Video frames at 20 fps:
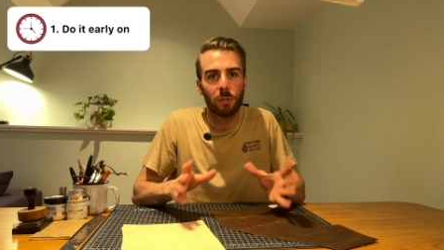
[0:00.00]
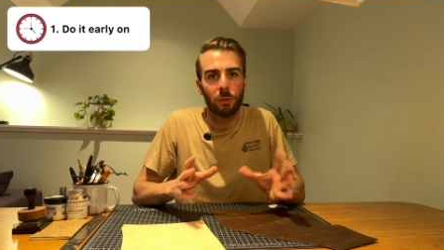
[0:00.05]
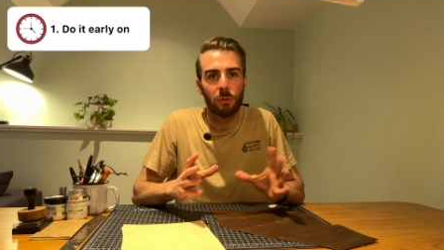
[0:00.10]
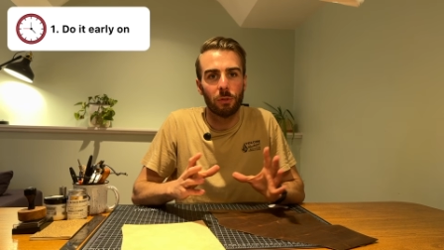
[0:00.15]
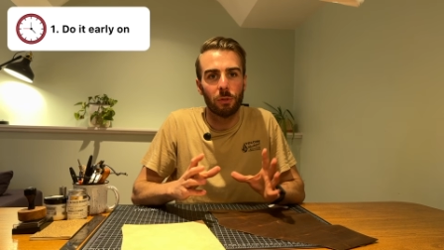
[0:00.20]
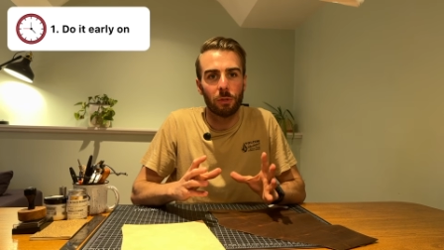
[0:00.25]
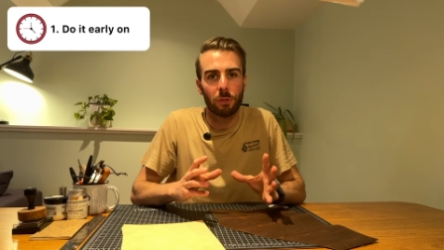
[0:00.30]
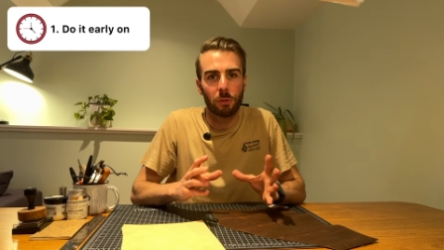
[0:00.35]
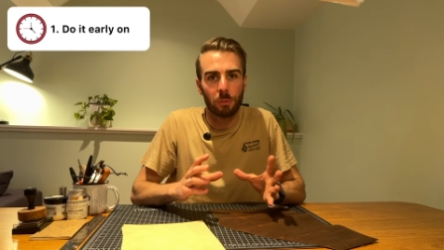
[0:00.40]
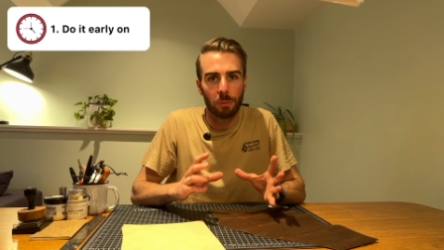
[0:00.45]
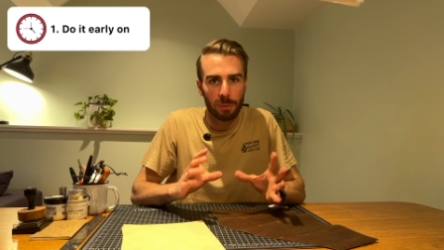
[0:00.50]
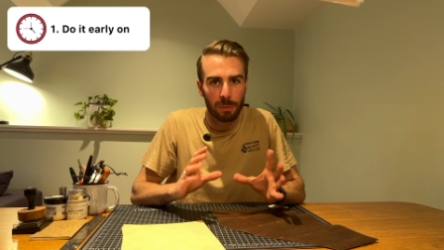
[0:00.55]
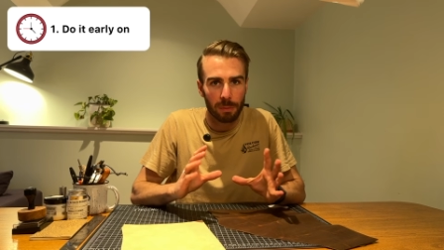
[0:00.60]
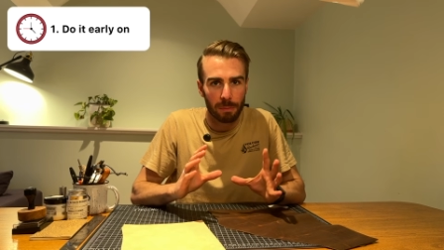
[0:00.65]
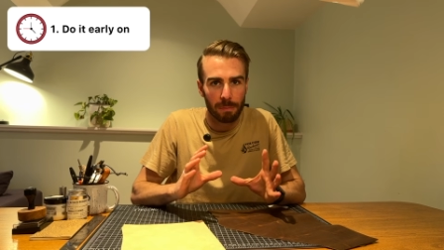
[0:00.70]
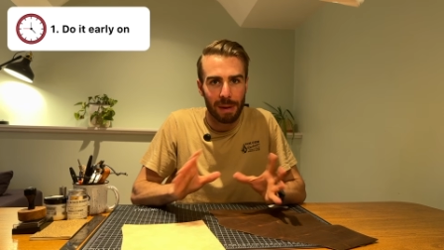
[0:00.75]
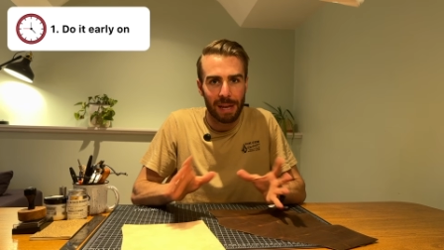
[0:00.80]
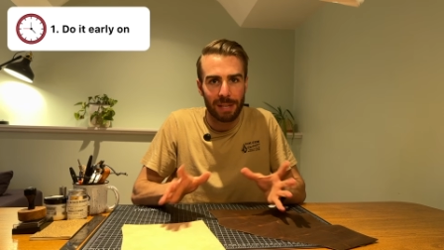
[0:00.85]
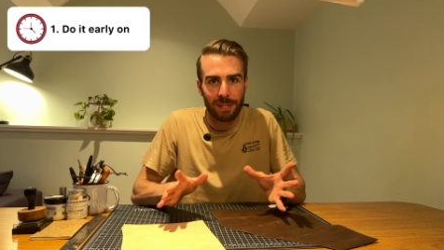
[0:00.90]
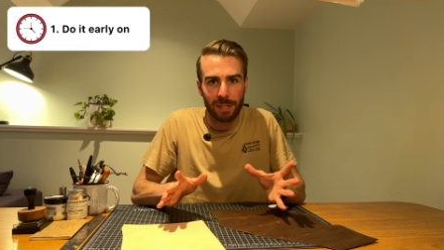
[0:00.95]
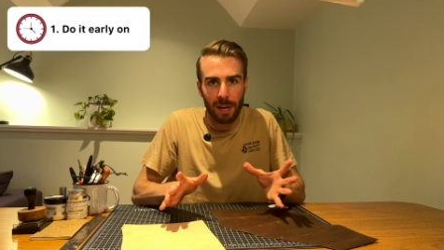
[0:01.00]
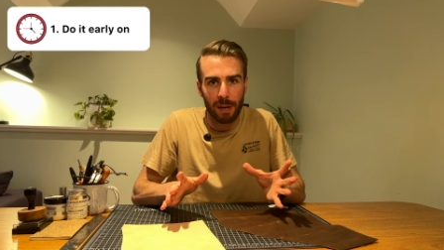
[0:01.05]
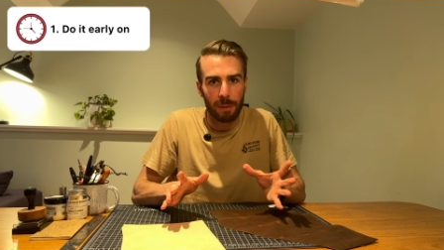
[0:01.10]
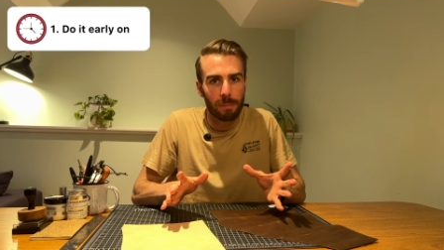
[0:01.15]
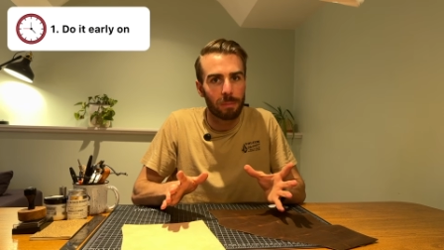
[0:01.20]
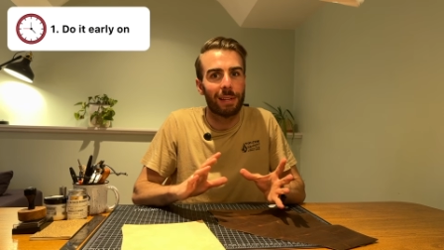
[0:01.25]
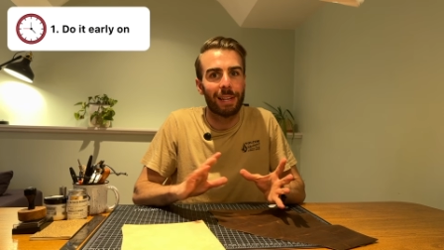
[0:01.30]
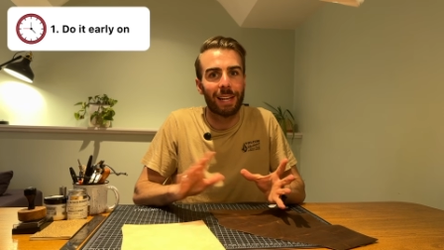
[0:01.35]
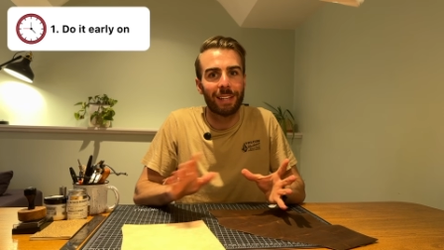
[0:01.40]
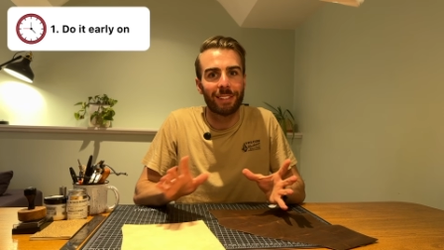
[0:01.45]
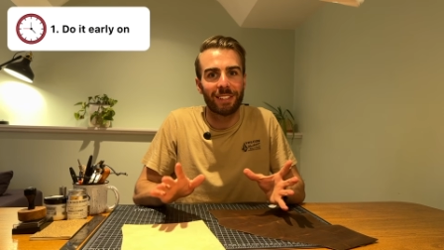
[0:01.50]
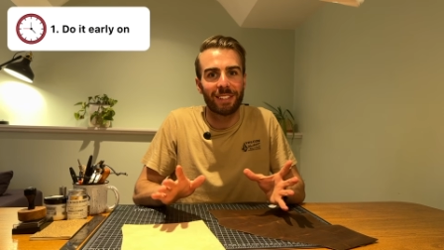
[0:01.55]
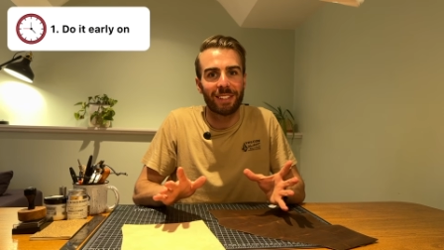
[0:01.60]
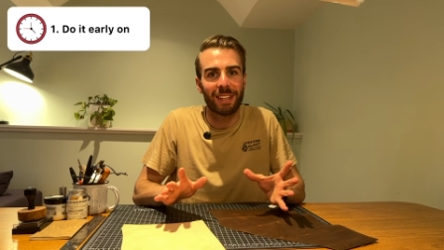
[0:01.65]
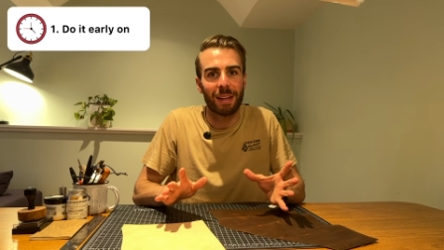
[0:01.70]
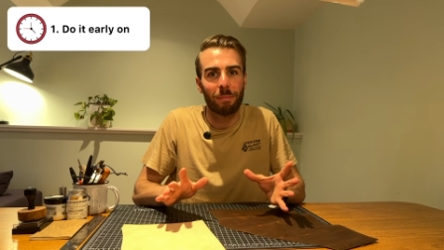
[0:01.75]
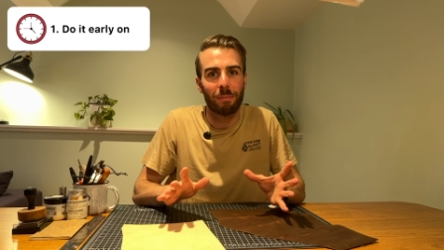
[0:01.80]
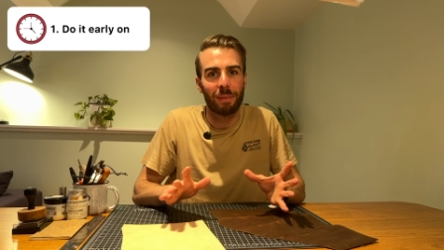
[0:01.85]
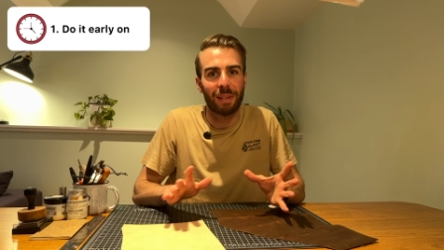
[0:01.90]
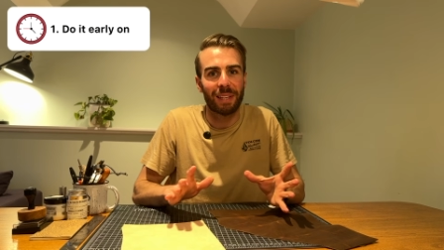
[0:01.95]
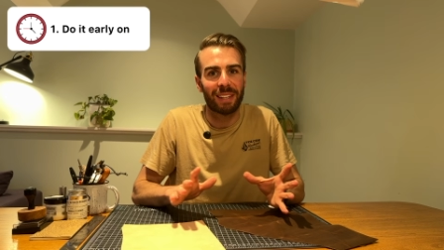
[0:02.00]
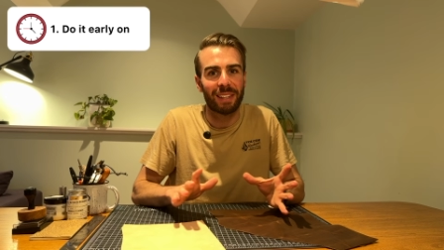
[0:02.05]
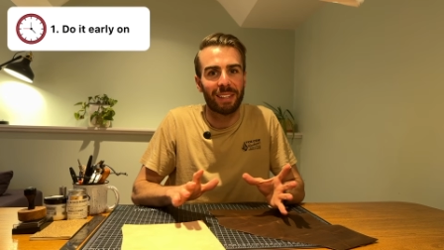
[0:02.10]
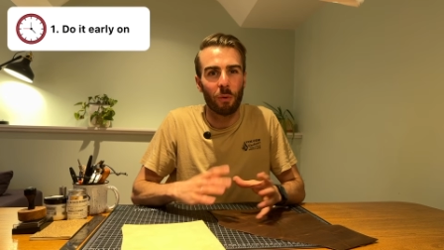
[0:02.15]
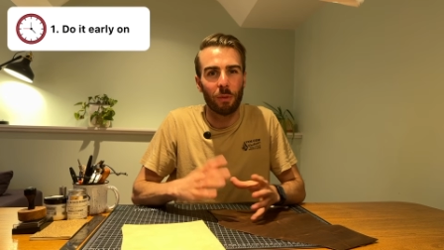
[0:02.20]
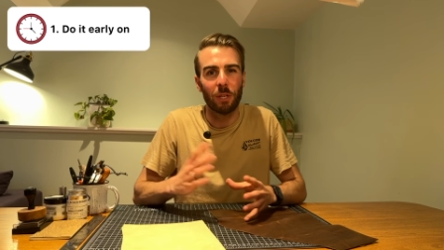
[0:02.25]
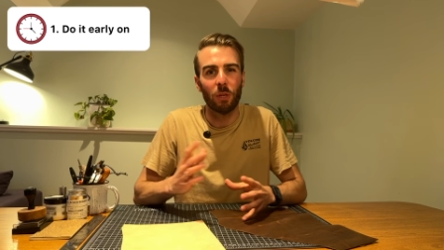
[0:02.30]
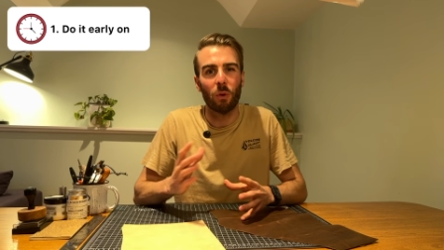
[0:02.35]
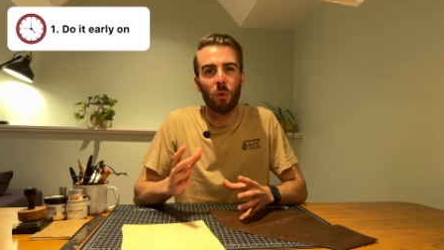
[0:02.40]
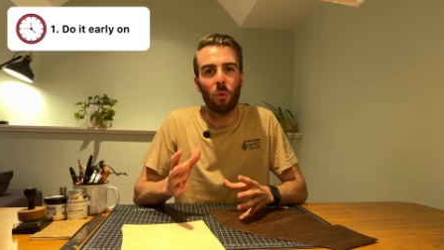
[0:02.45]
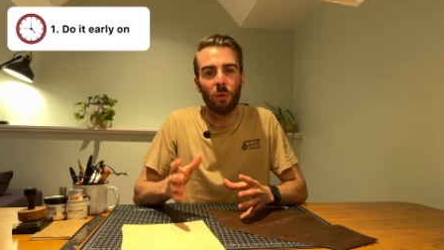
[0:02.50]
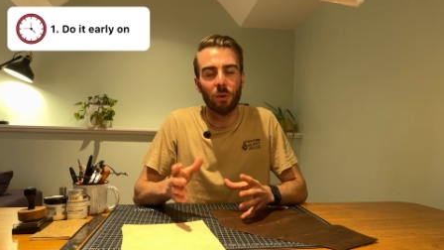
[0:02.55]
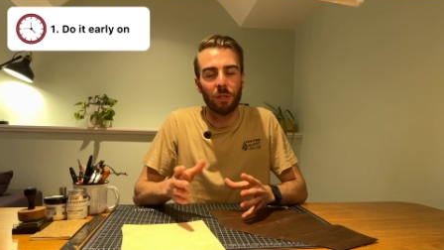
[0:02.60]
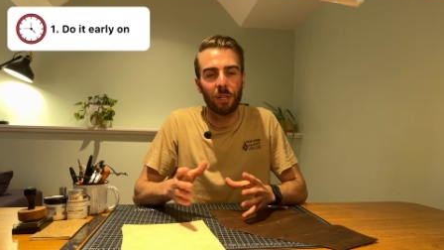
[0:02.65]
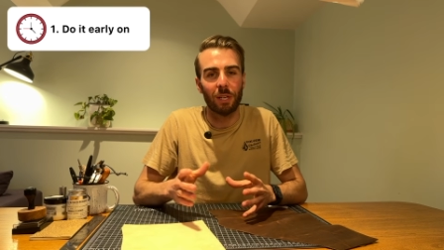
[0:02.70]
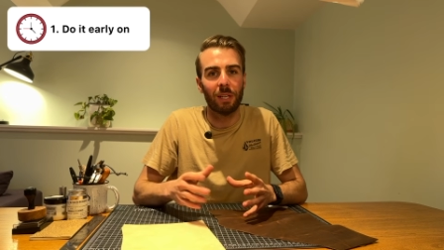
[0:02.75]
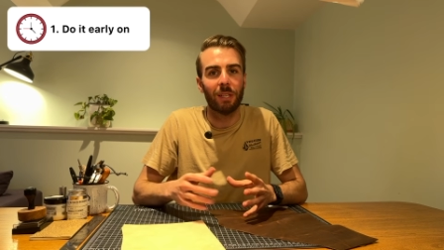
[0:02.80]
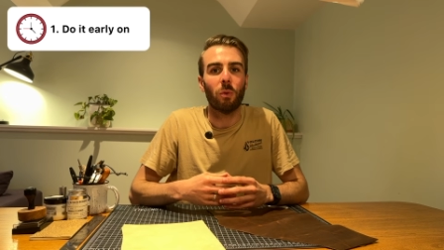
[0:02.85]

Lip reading: you just will mess up the letter stamping or the order